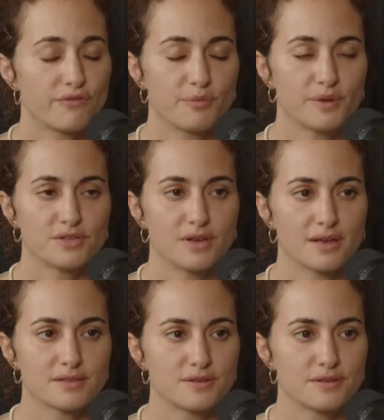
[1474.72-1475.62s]
for me to
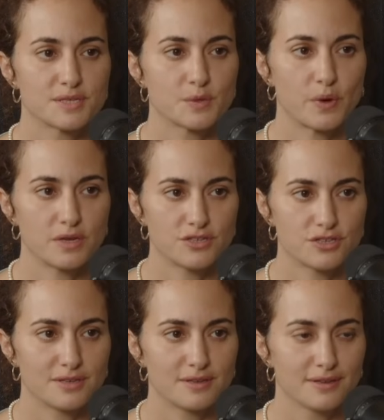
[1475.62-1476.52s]
answer this
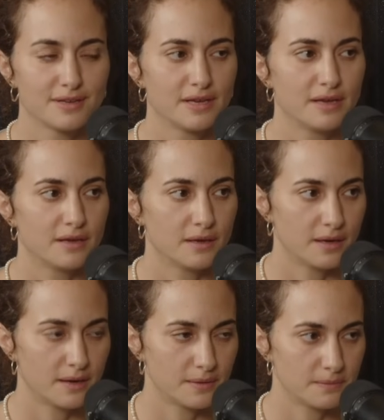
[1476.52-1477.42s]
question.
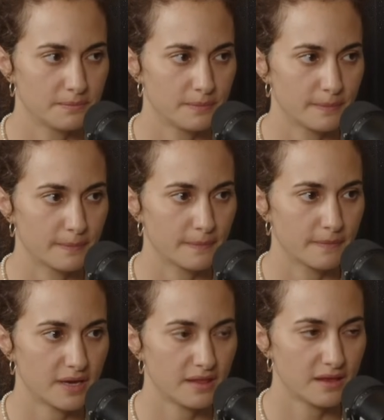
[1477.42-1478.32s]

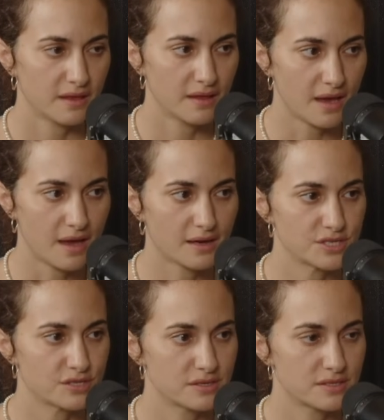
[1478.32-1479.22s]
I think the
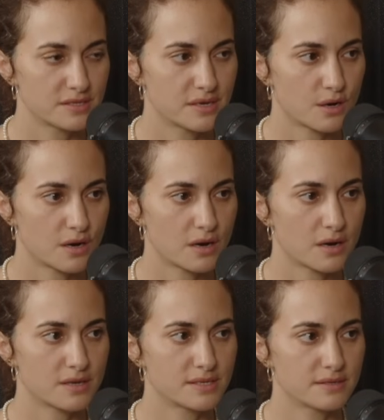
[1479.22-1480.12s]
actions that
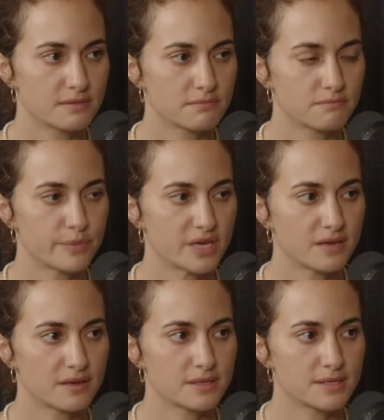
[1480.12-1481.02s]
are
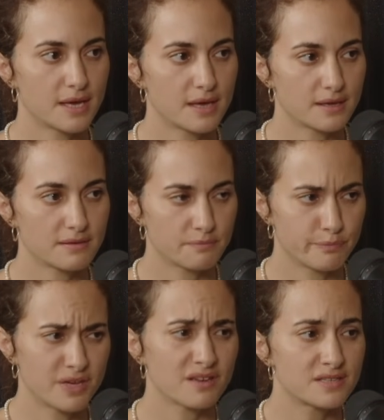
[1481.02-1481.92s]
being
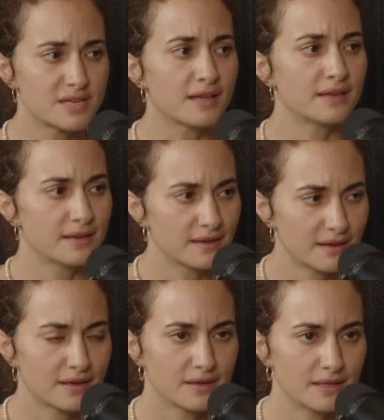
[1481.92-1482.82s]
done
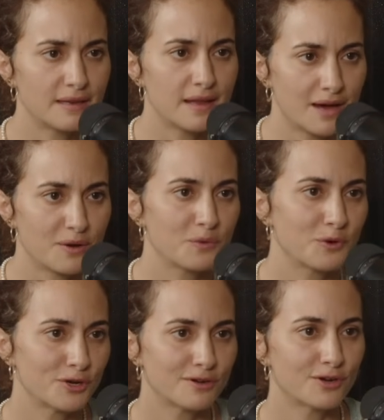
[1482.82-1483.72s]
now
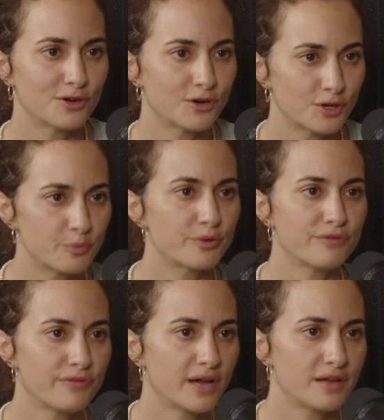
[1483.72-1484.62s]
could
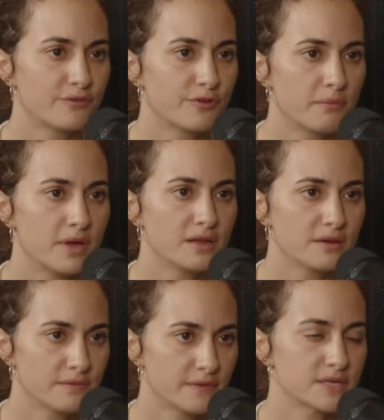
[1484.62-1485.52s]
provide for many
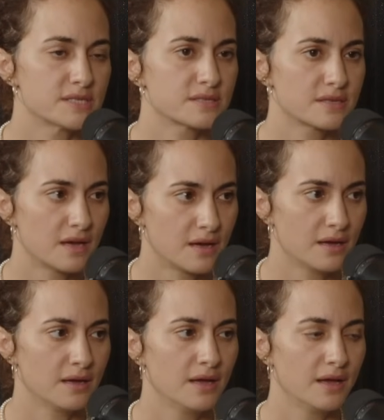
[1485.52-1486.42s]
of us
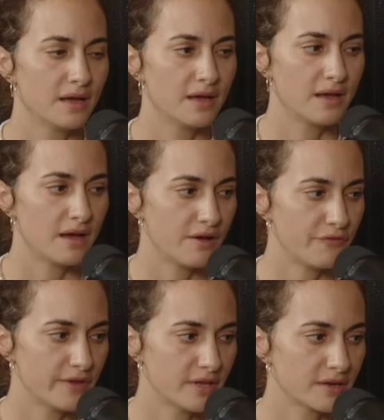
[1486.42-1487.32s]
a
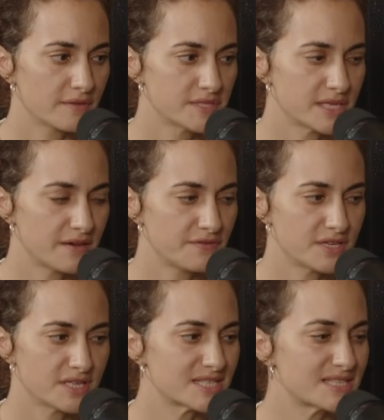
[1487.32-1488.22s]
feeling of safety,
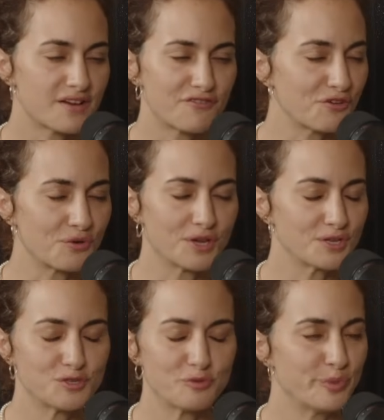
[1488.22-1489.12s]
it's never going
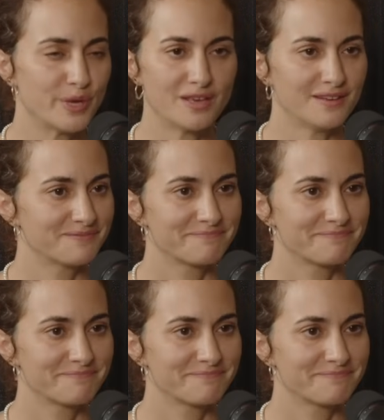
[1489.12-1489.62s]
to be